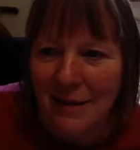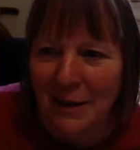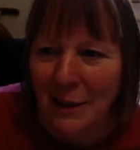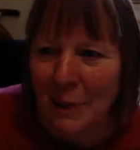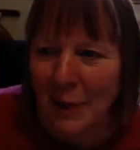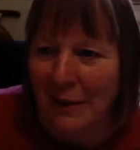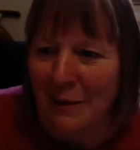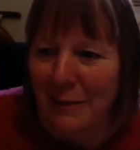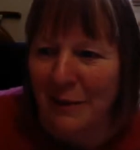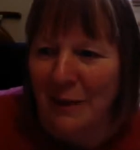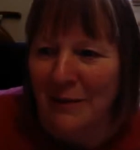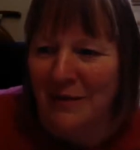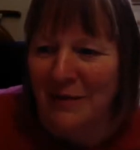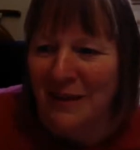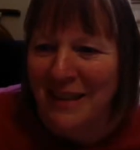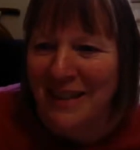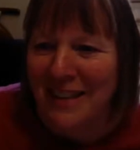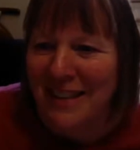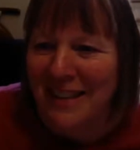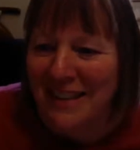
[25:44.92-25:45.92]
Welcome.
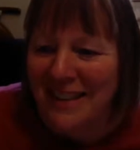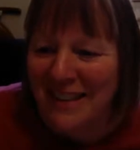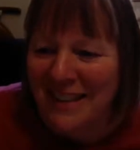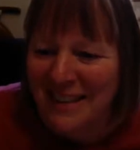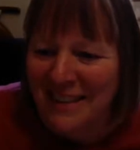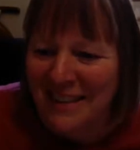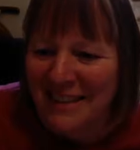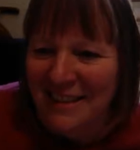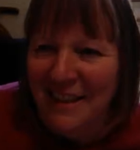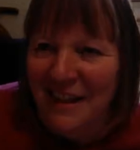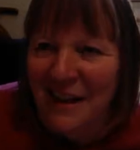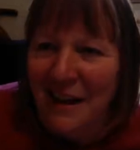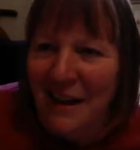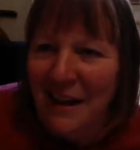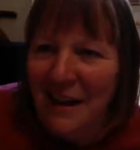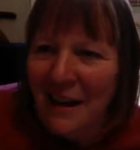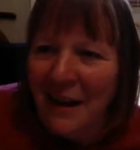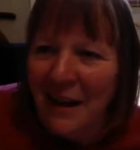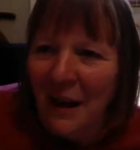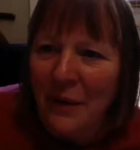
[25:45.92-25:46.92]

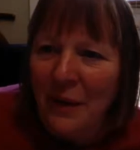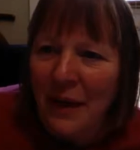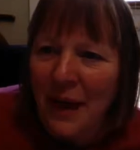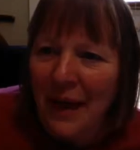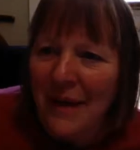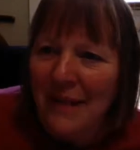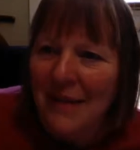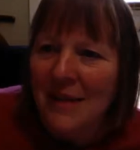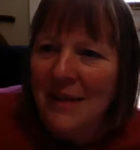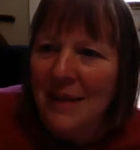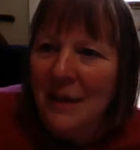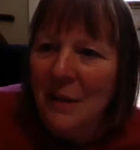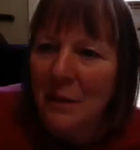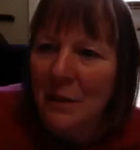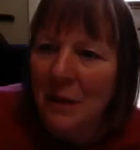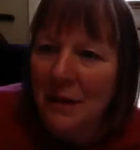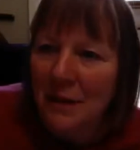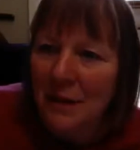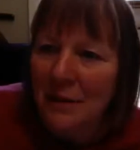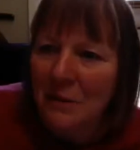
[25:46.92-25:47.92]
Okay, so
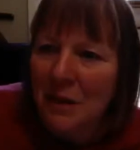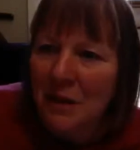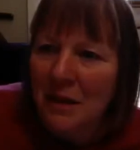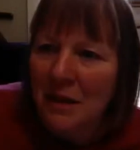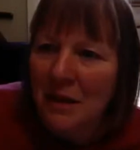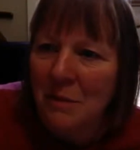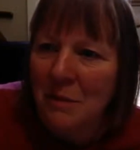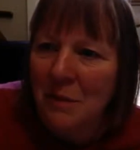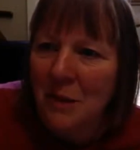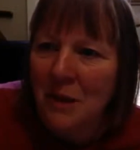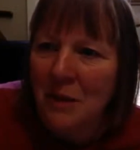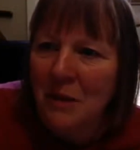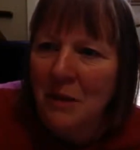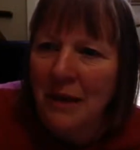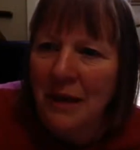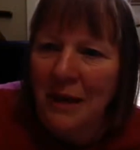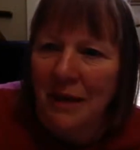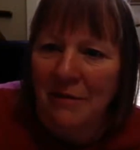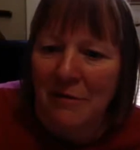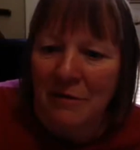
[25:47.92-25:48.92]
I'm just going to mute you
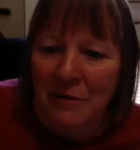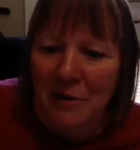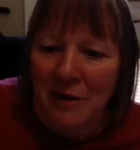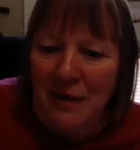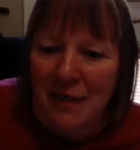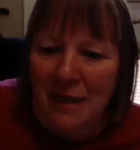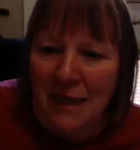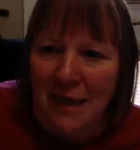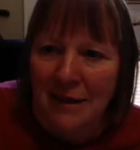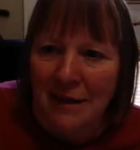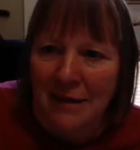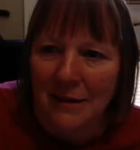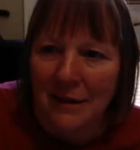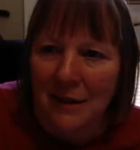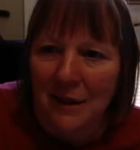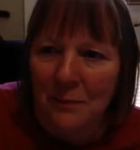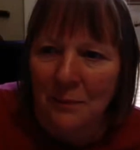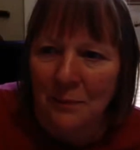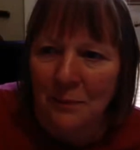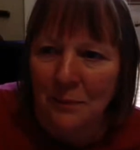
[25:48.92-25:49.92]
again for a second.